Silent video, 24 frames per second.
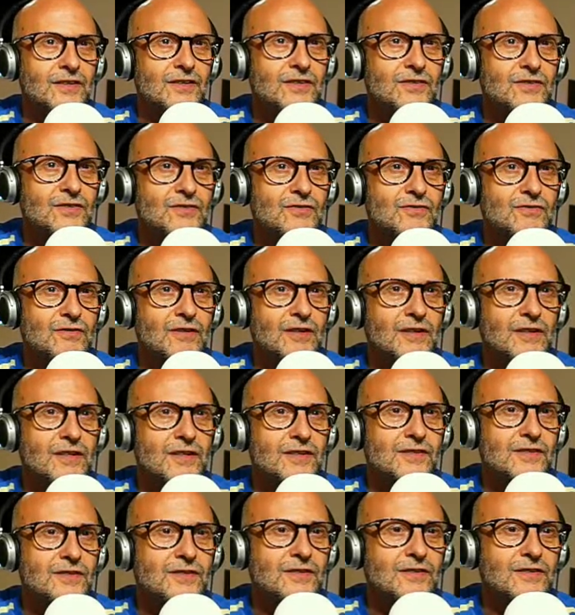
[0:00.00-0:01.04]
Let's try
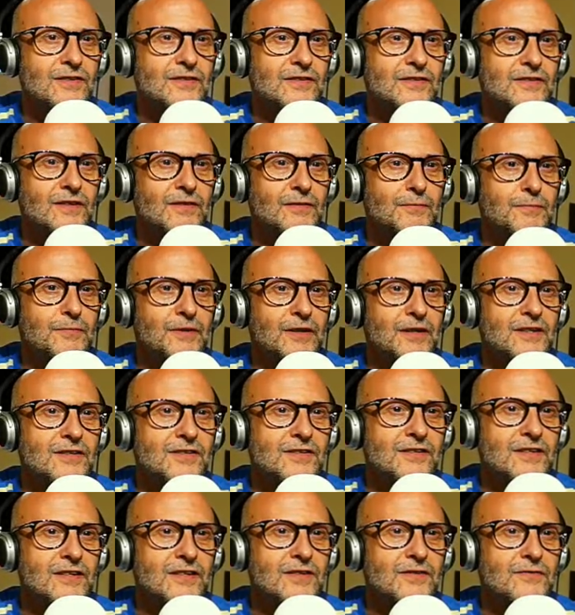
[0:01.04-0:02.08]
this. So I'll listen
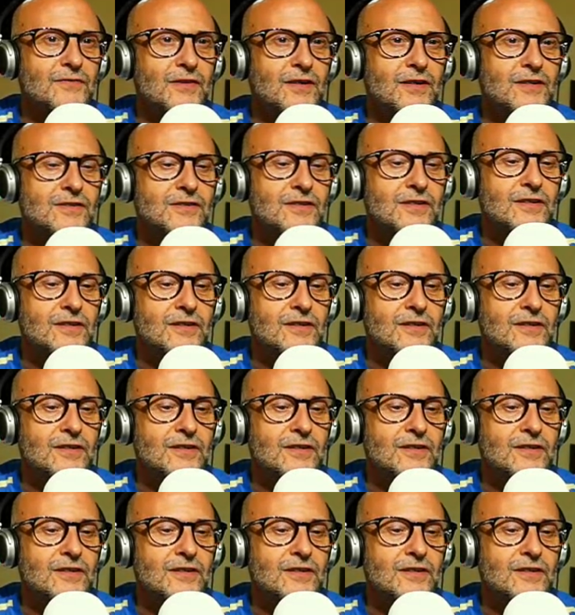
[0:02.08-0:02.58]
to this first.